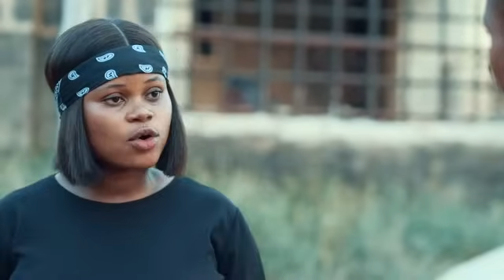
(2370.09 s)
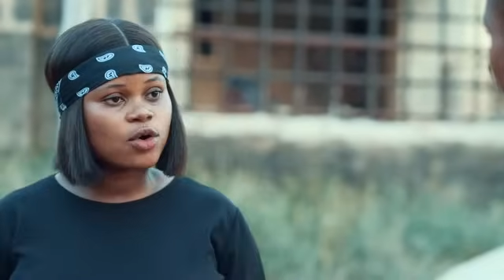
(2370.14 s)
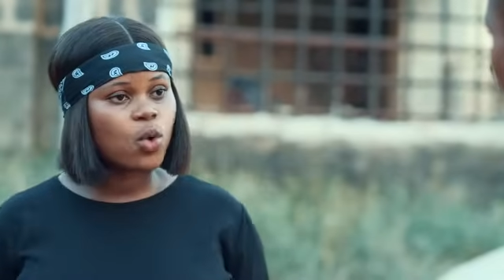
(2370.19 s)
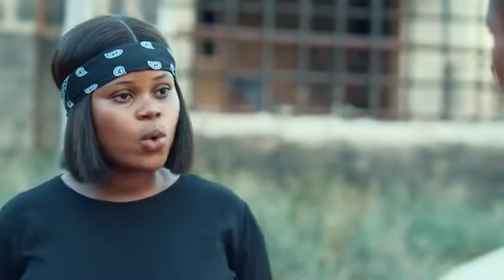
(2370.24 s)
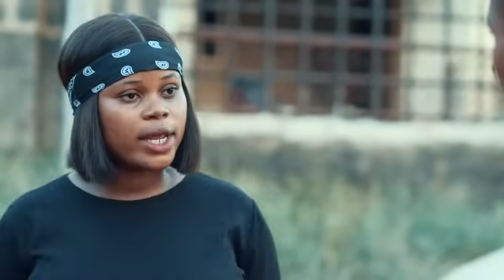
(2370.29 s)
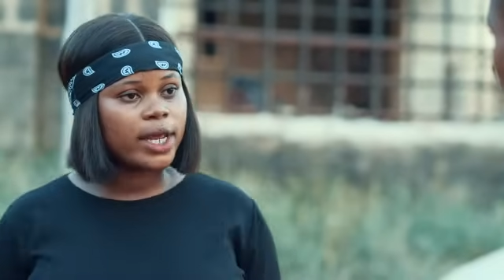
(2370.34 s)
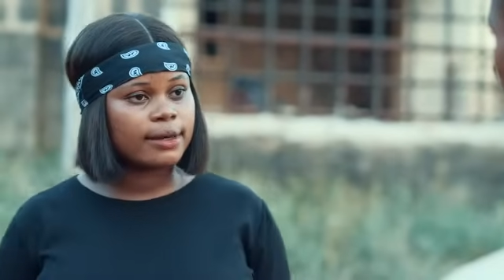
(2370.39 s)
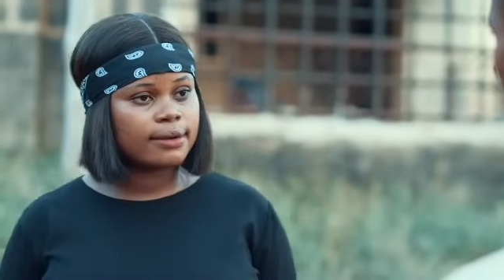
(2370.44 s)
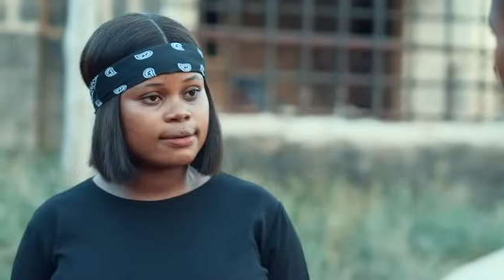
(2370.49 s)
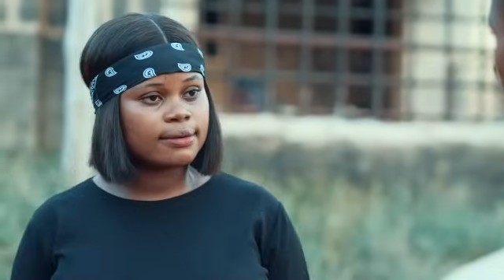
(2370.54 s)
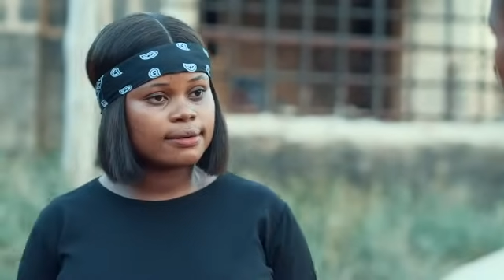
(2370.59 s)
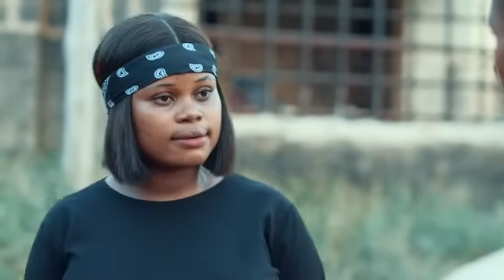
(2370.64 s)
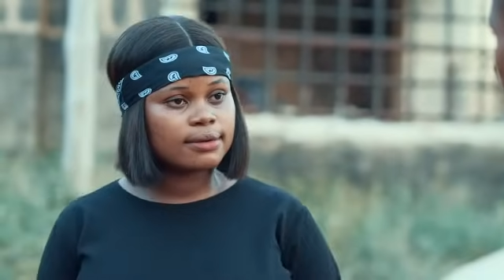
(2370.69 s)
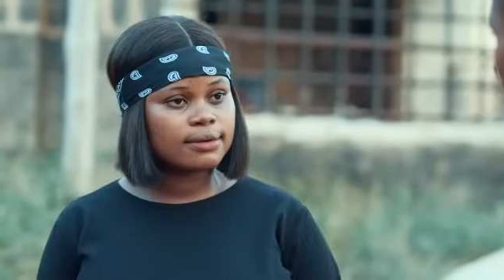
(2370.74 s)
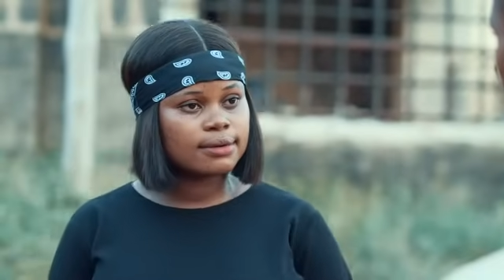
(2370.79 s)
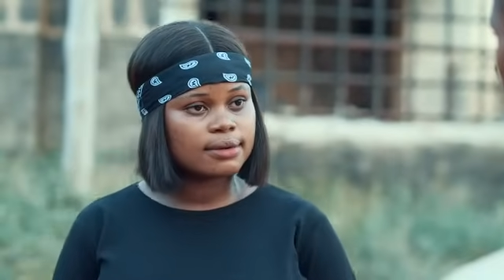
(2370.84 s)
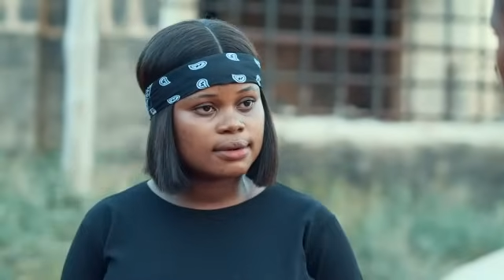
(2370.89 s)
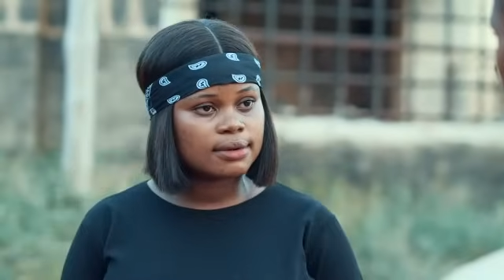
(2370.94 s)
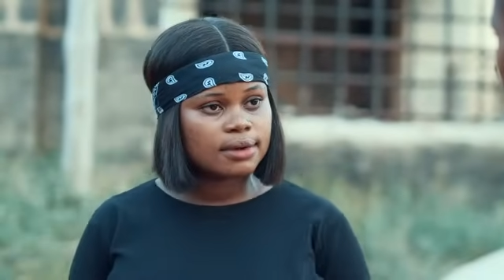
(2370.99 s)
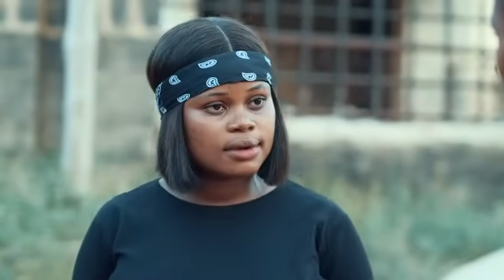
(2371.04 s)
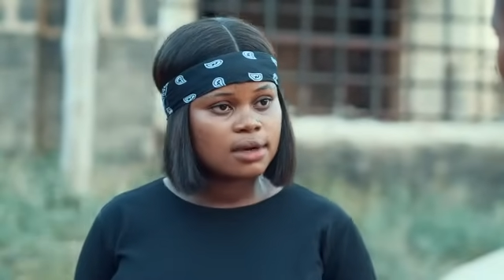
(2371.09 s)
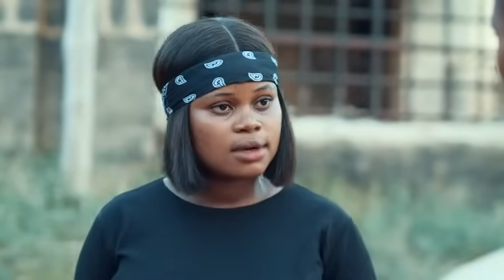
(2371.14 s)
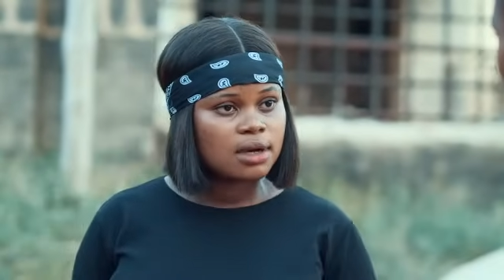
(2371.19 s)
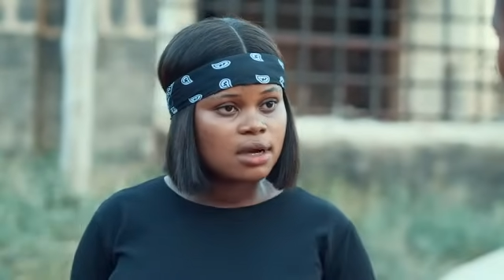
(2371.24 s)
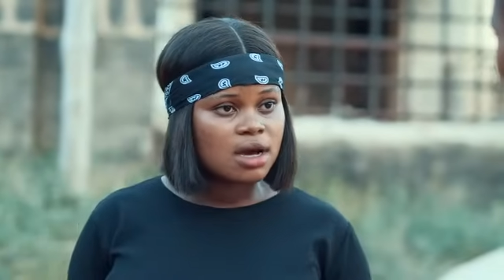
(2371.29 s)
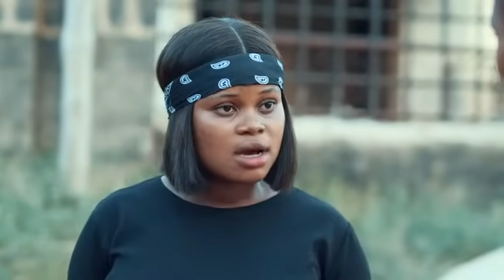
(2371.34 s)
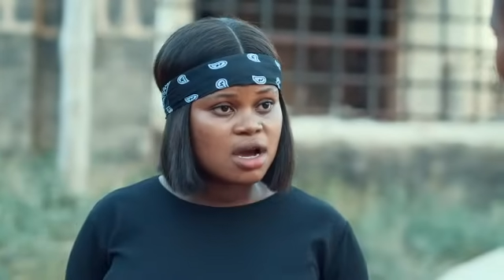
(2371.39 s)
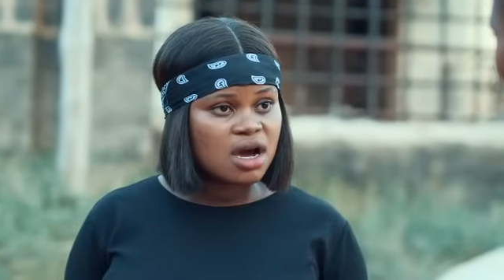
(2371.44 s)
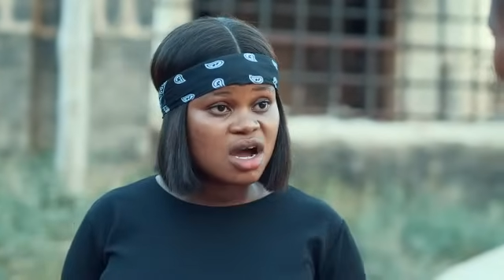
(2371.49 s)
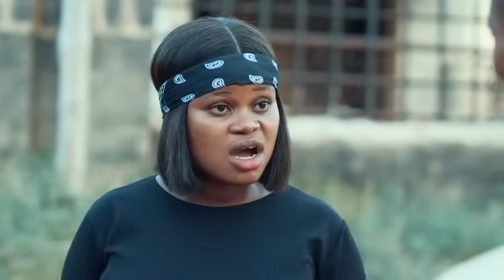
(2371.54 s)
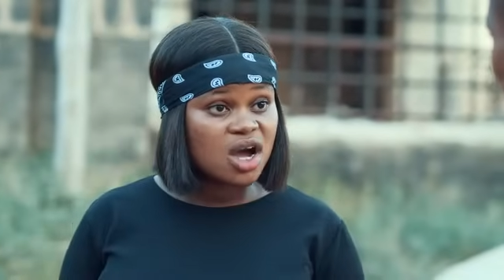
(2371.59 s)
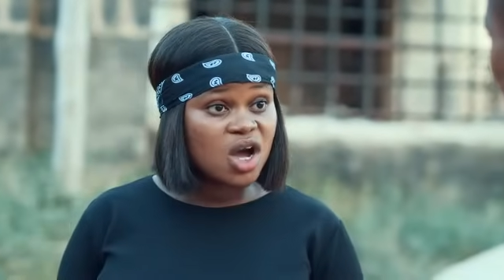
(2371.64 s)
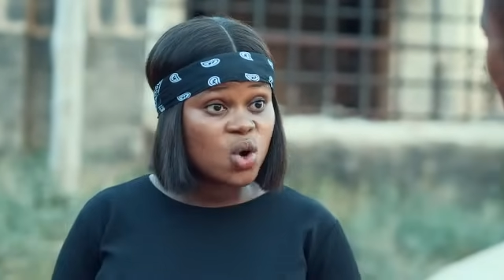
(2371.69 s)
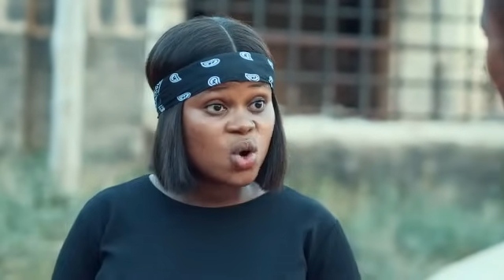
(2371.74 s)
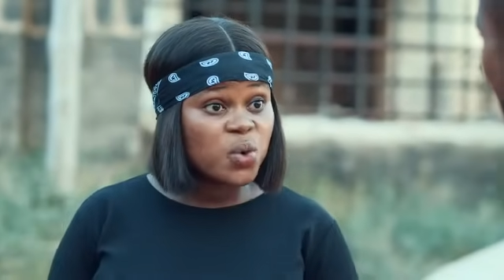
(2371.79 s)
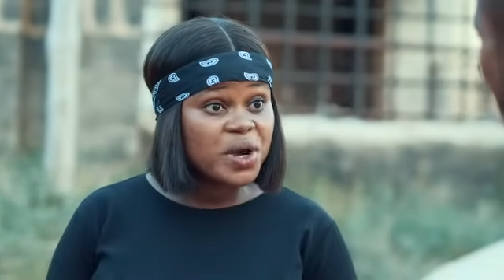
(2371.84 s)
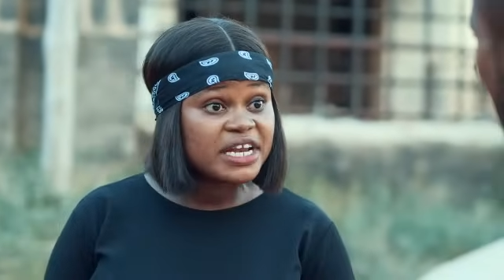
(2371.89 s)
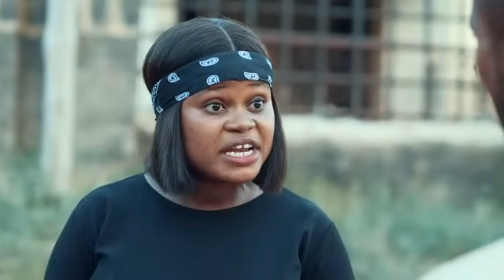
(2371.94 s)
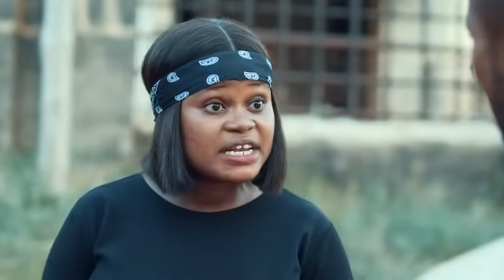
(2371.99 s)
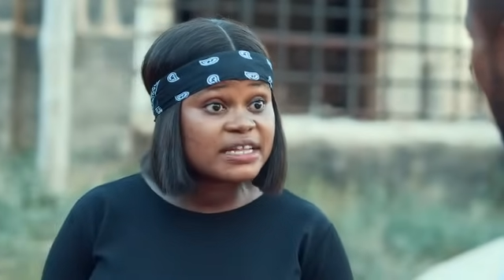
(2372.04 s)
queen.
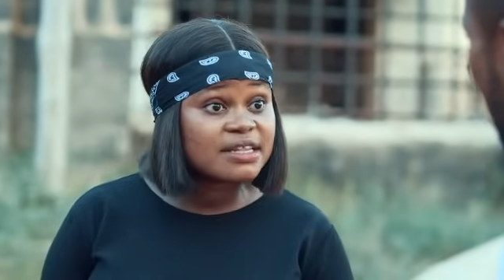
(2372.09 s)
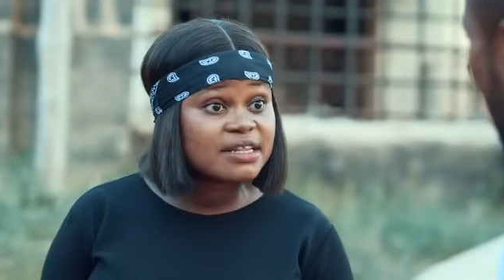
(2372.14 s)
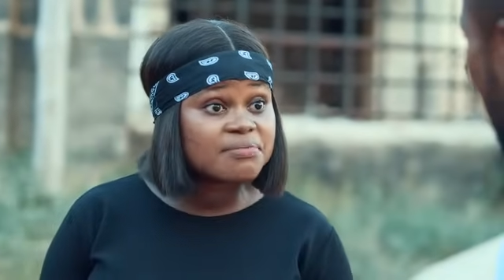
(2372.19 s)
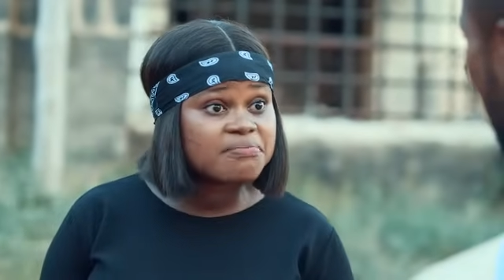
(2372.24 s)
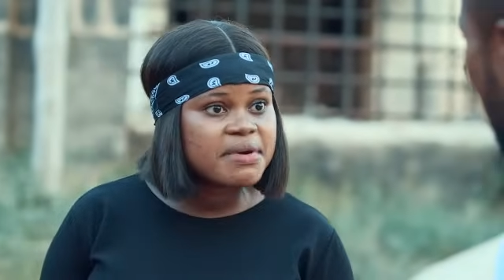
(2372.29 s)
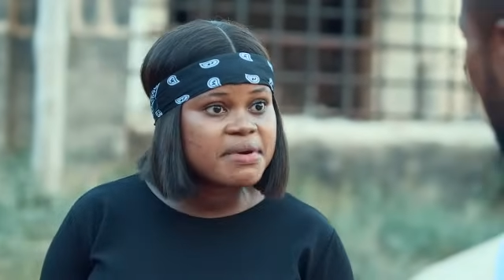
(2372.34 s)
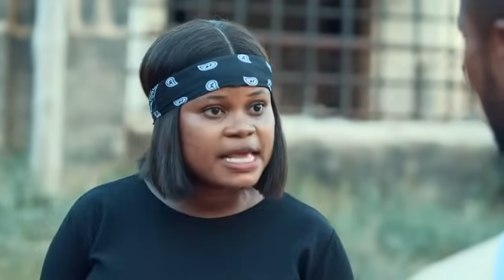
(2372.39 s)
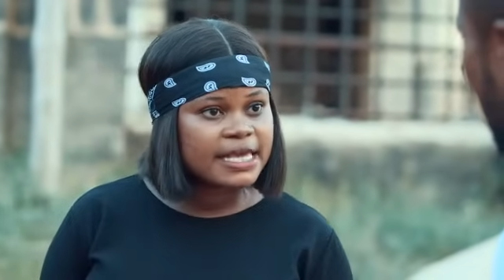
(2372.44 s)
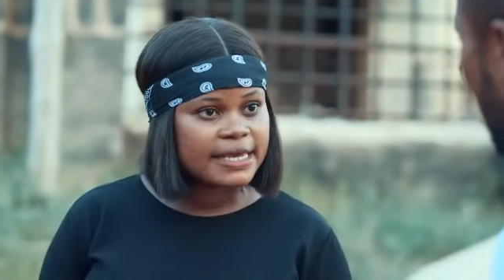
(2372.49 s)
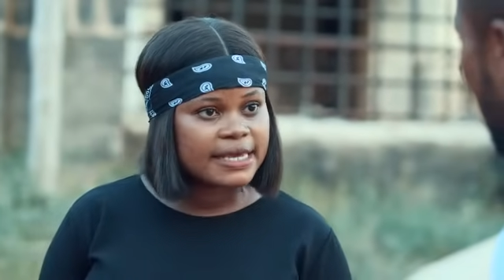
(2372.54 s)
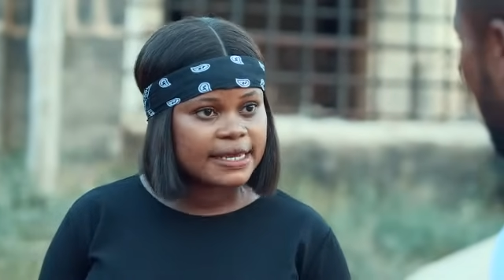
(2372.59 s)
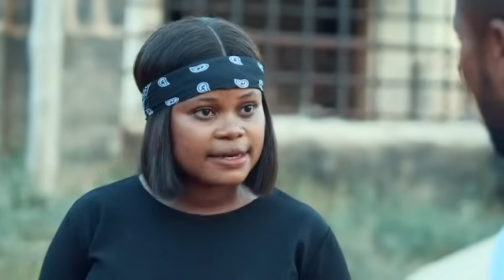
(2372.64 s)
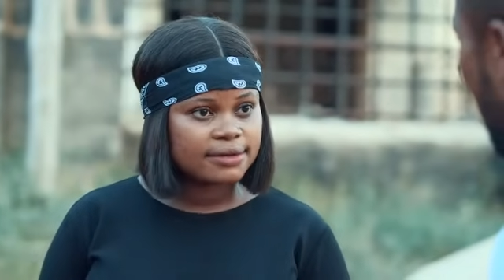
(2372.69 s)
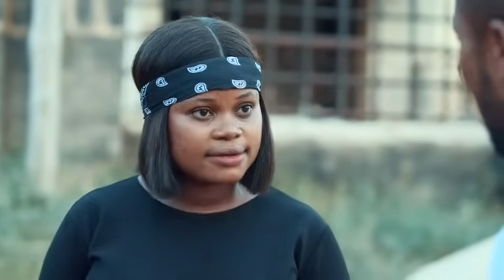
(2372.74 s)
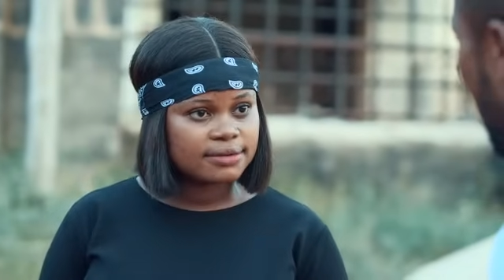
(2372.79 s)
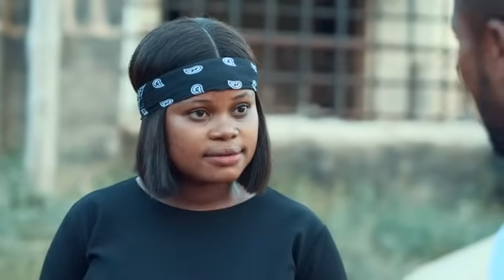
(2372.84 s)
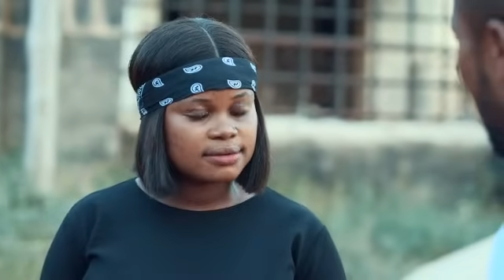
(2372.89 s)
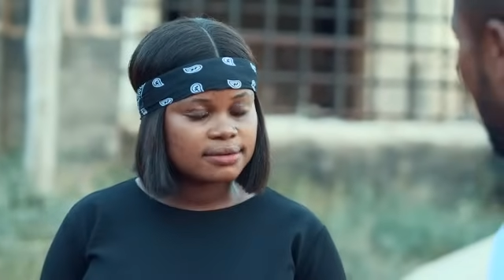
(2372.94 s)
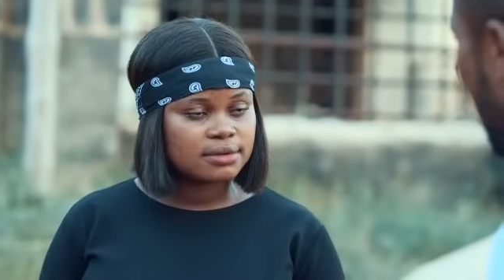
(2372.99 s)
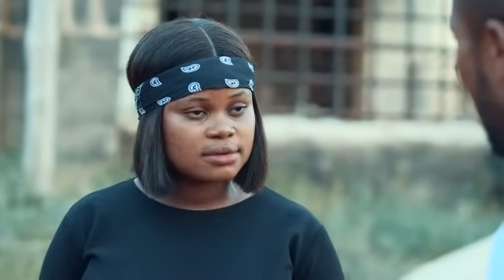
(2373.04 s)
Queen in the making.